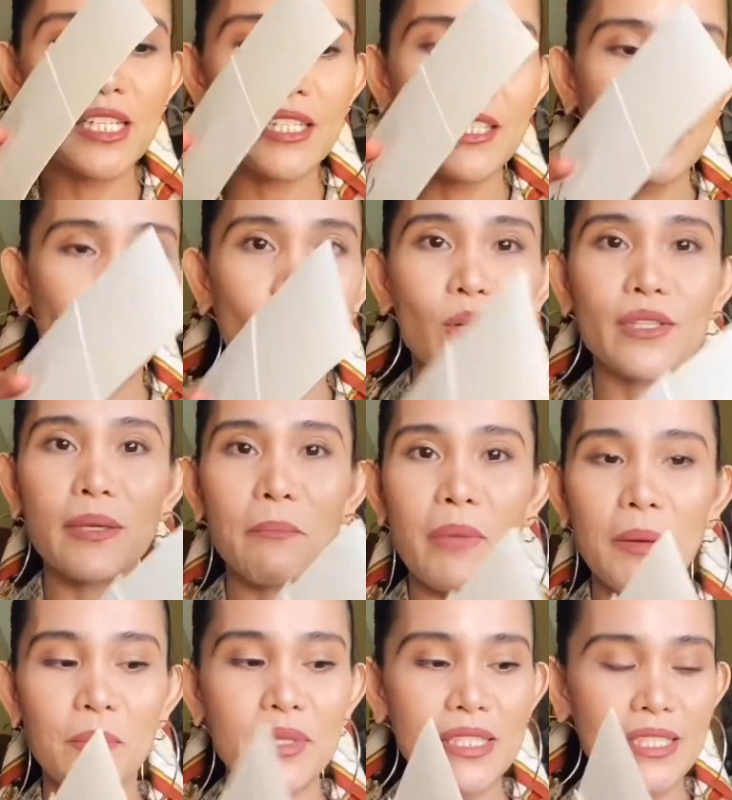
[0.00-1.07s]
and all the
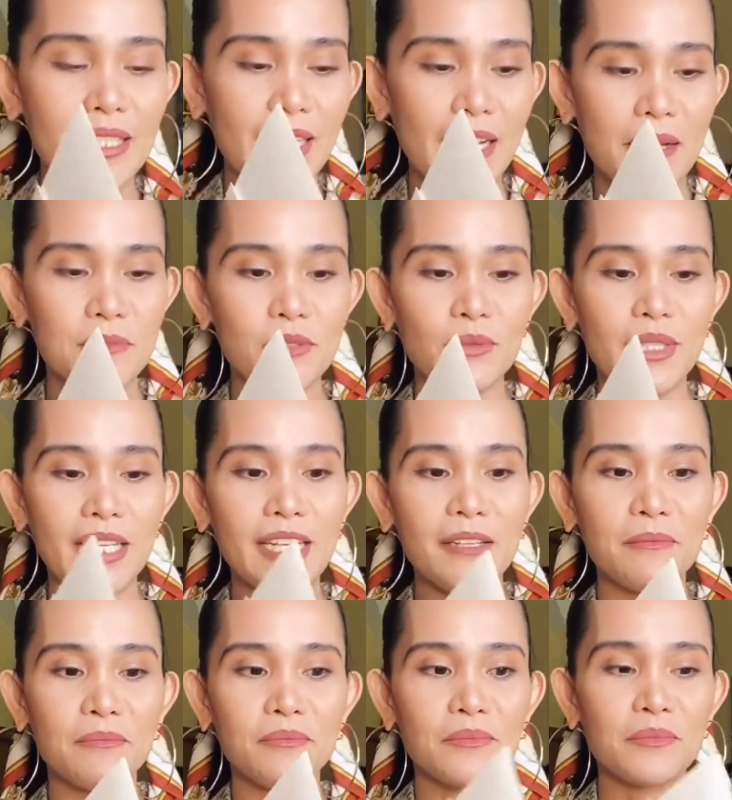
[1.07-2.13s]
papers that comes with it.
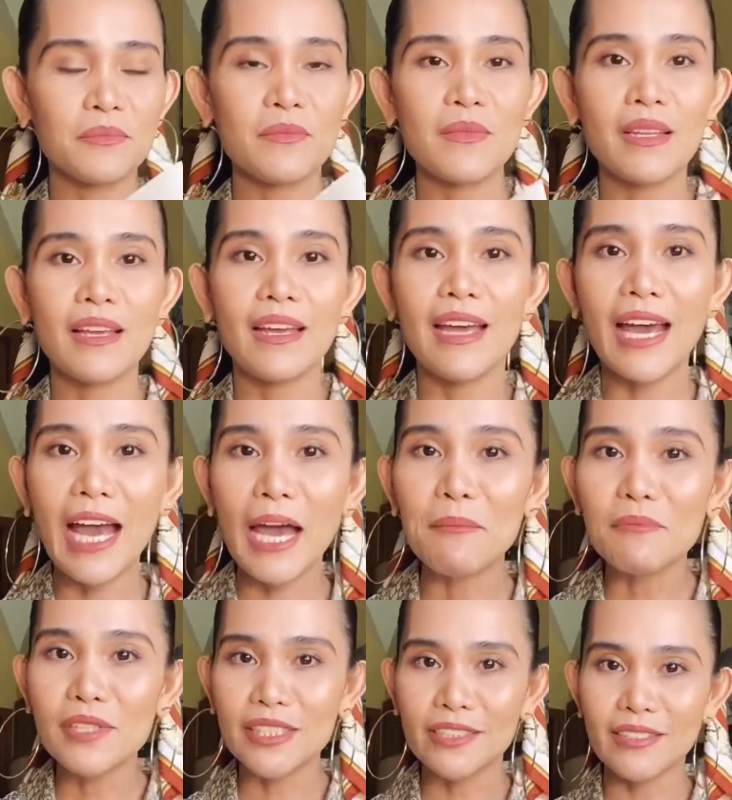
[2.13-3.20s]

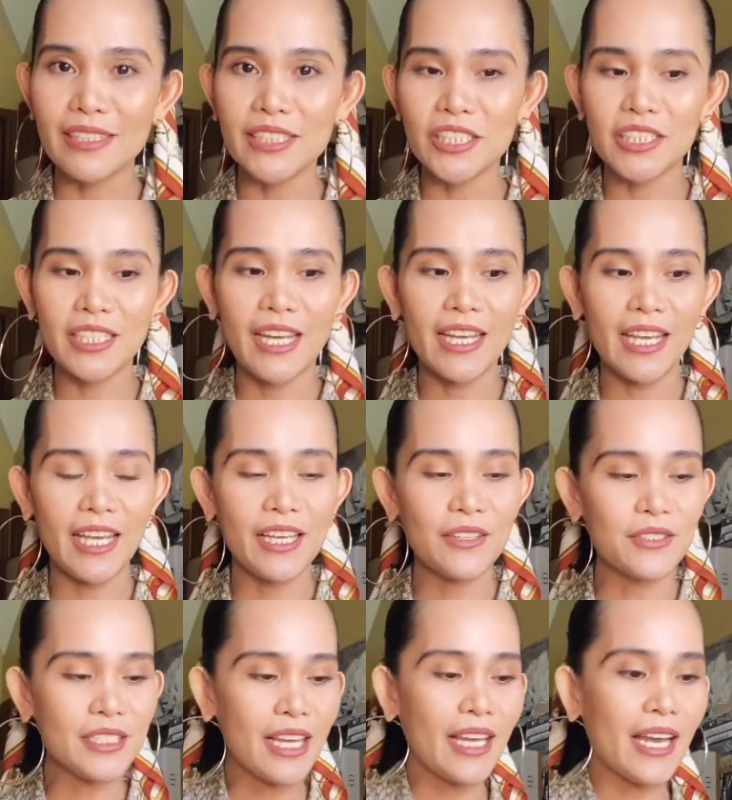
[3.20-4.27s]
I'm literally shaking
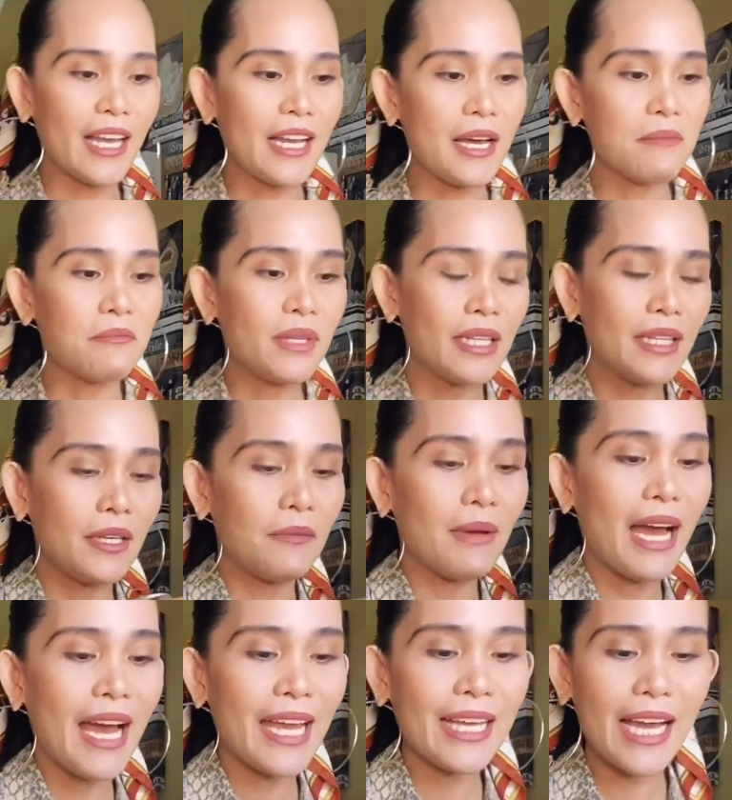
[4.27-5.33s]
because I cannot
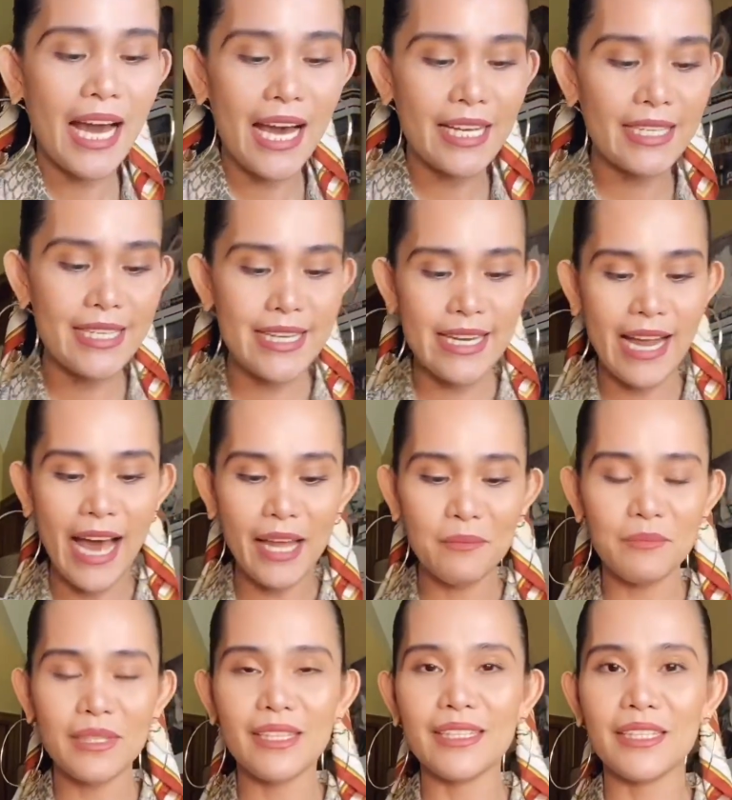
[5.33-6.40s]

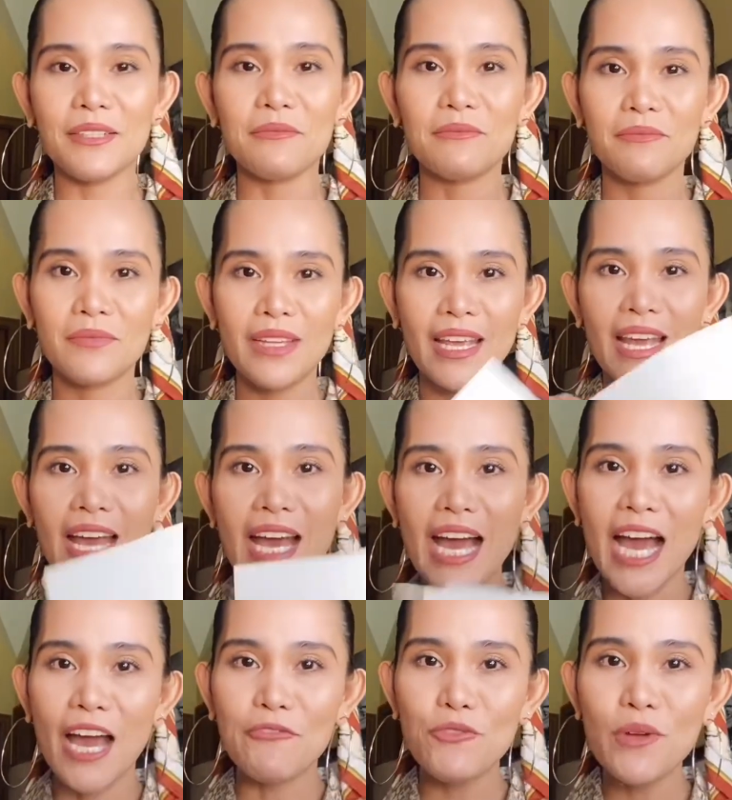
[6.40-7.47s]
believe.
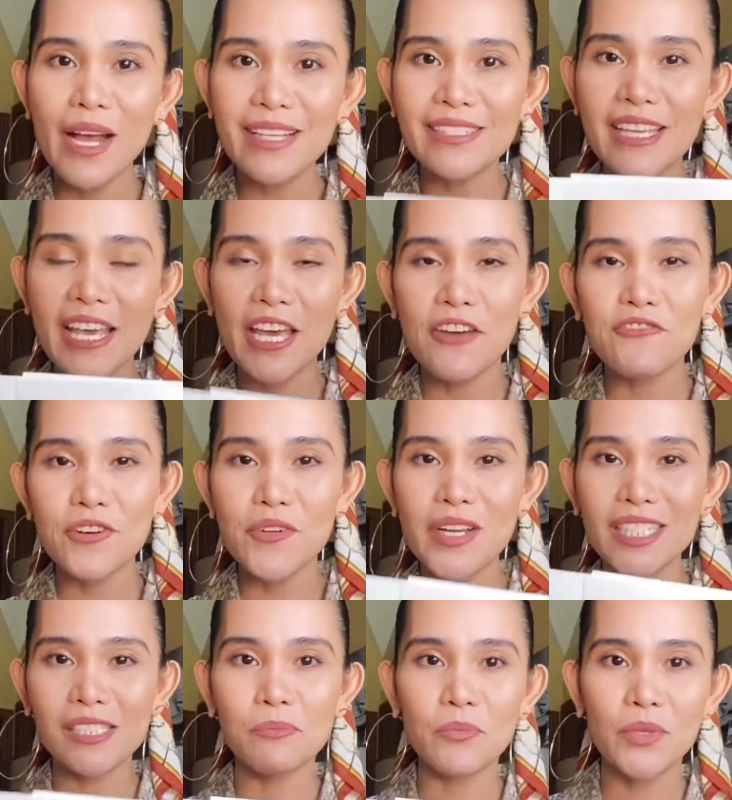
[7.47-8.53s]
Have you guys ever
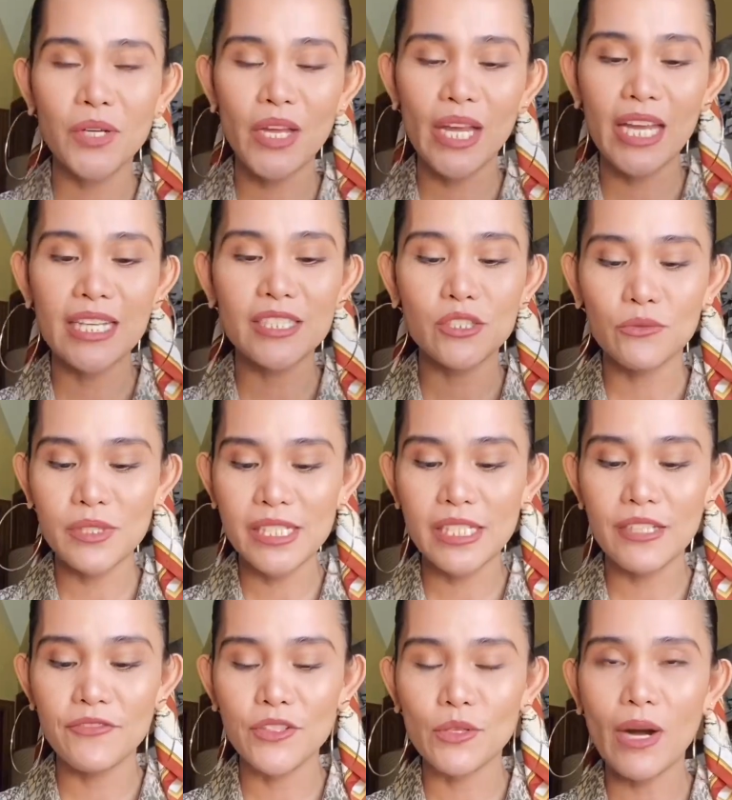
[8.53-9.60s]
experienced
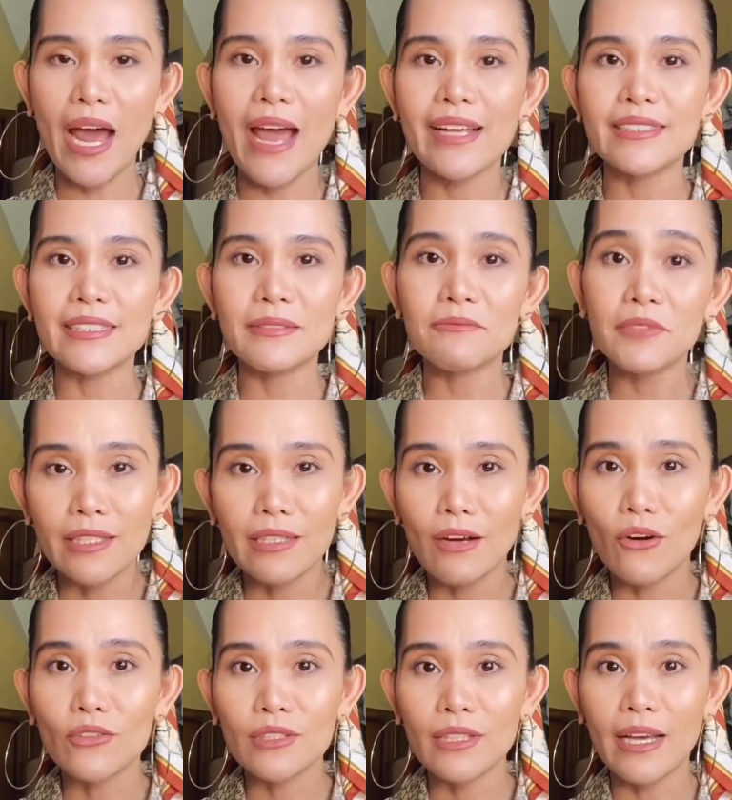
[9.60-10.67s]
receiving your item from the
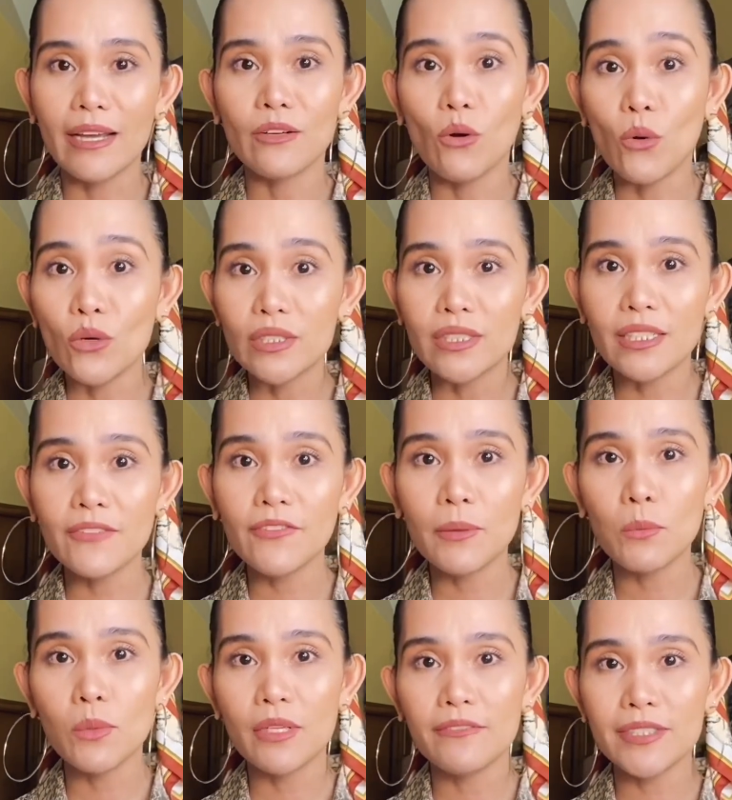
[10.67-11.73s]
online order
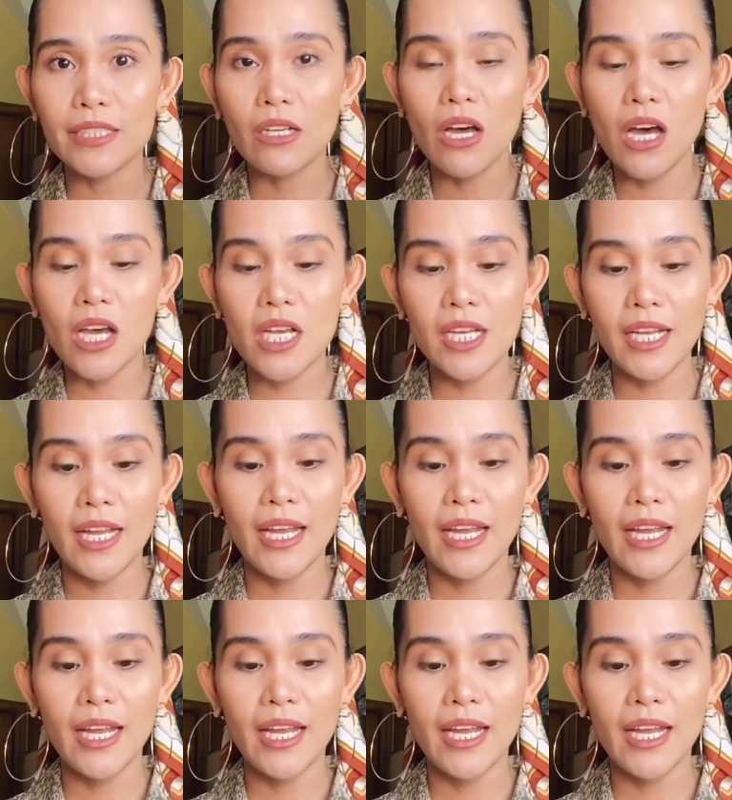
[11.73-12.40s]
from Louis Vuitton,